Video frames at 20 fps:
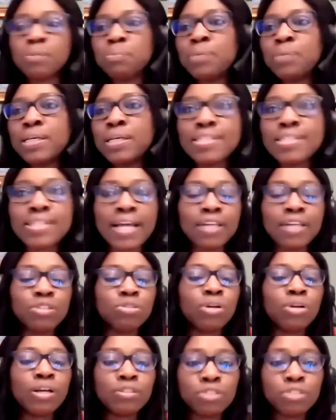the means
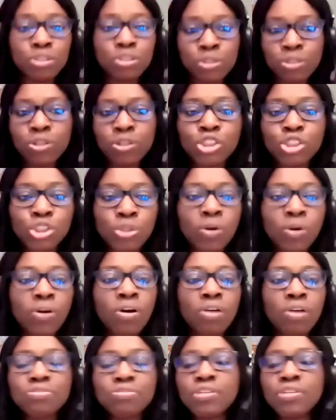that you are not sure
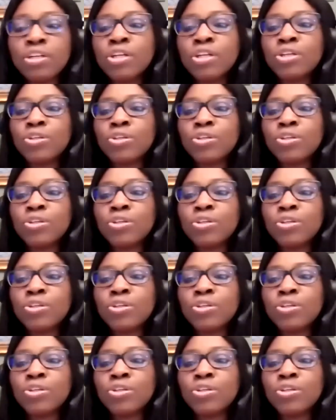of,